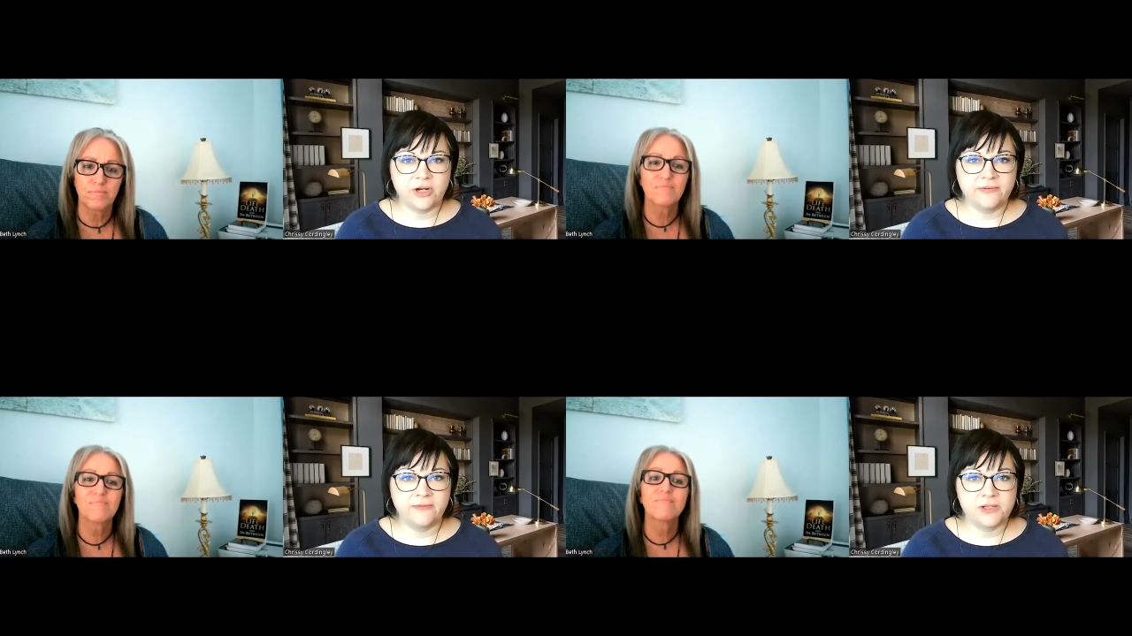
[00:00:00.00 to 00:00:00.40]

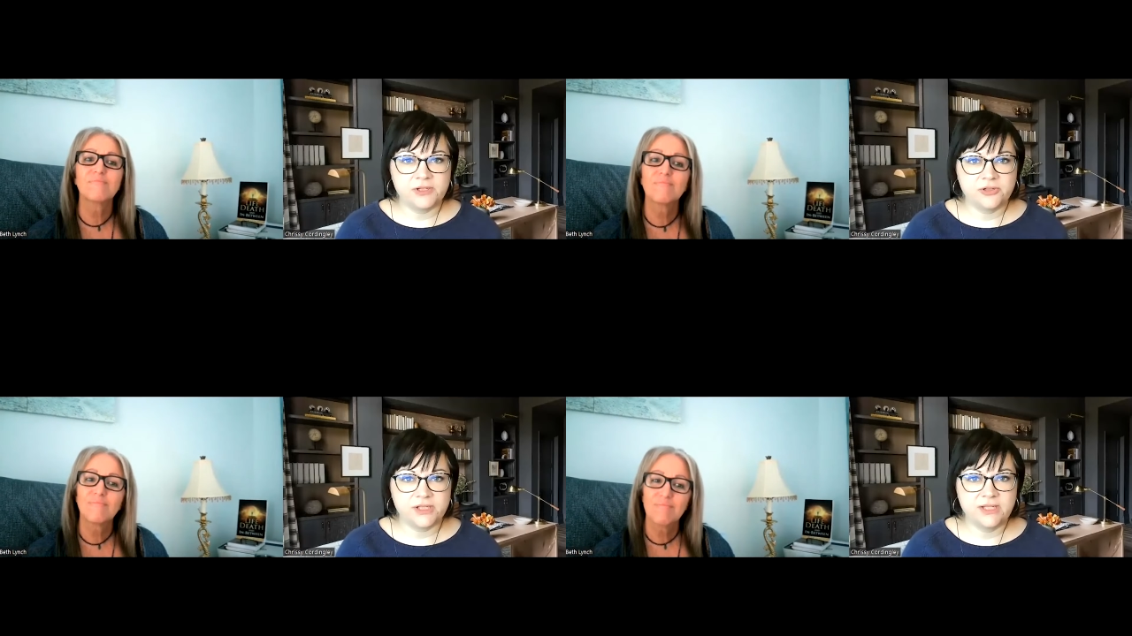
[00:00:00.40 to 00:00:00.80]
Speaker 1: try to
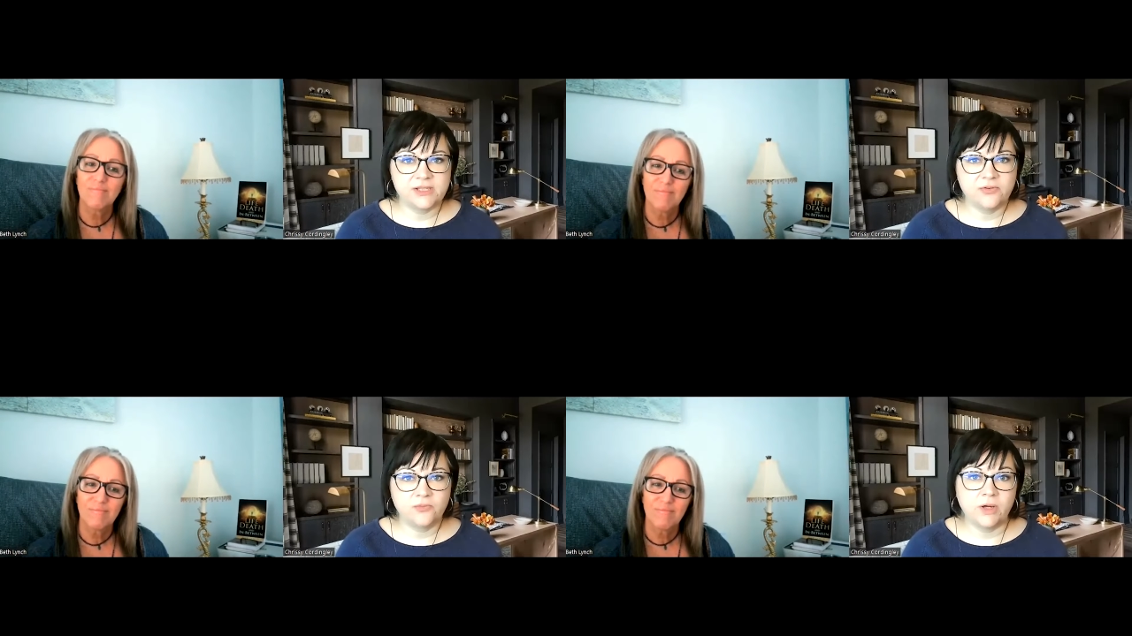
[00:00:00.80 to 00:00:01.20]
foster a
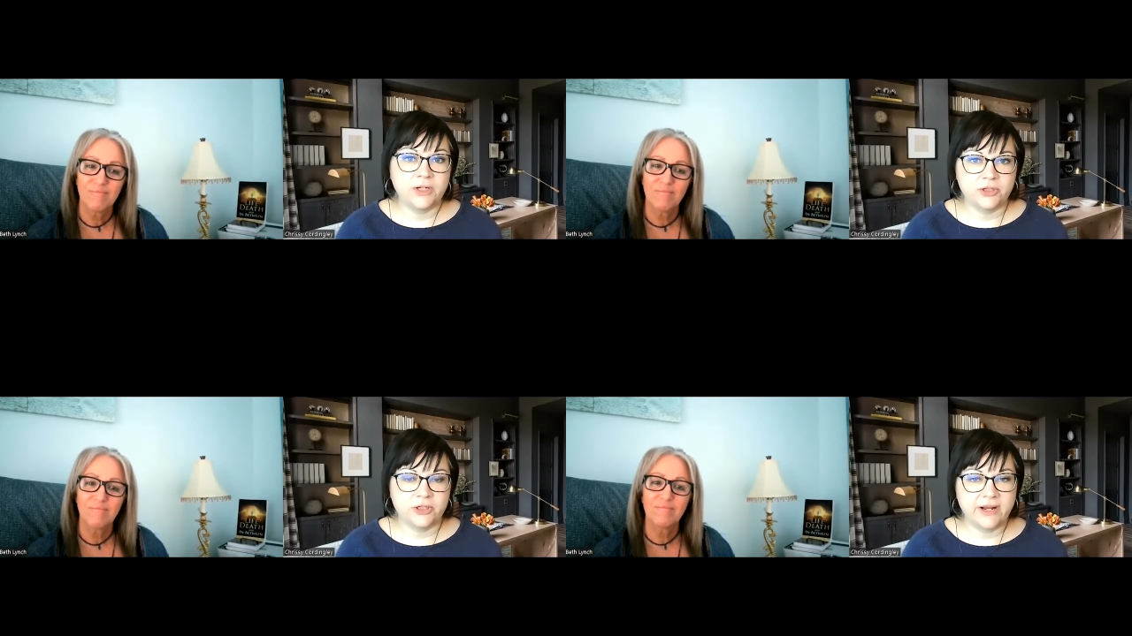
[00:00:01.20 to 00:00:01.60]
sense of
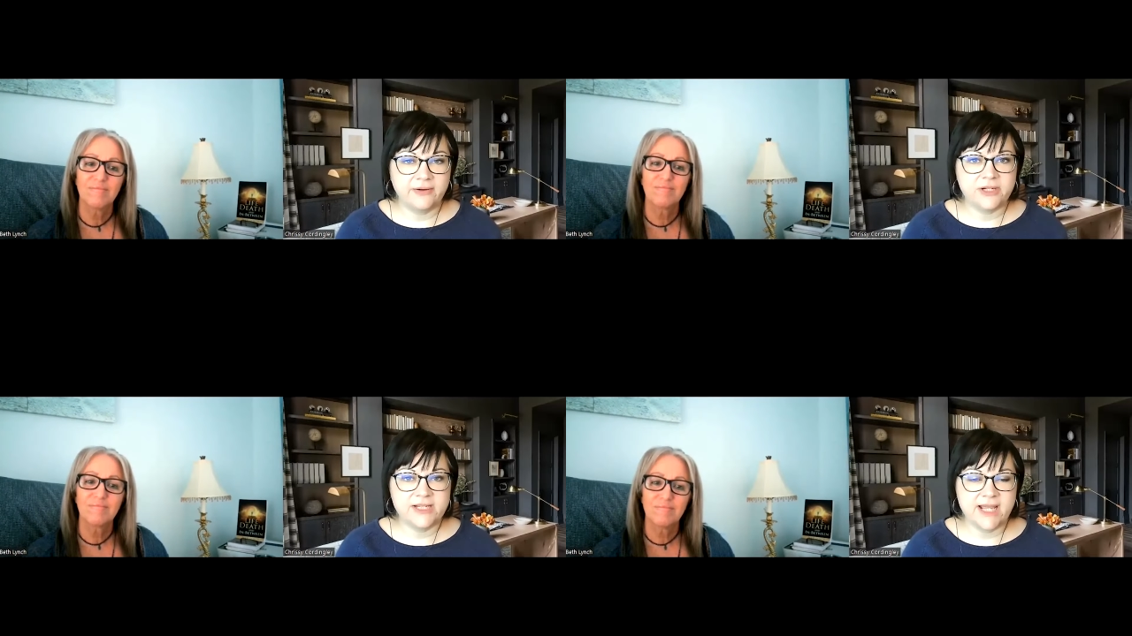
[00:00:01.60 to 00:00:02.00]
wonder
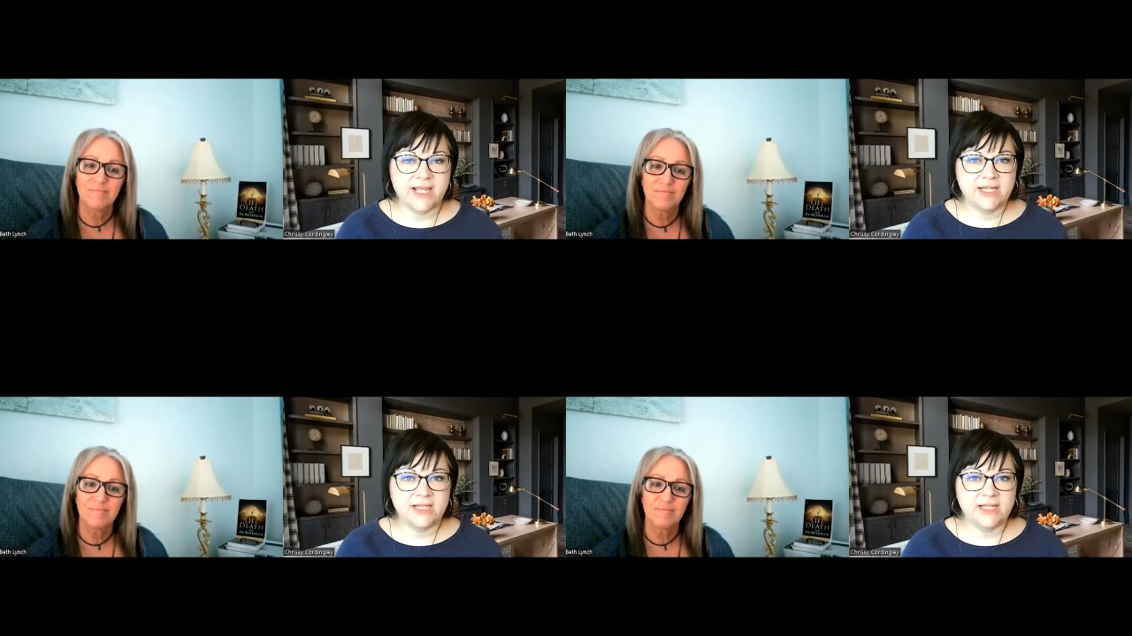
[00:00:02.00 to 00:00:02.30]
every day,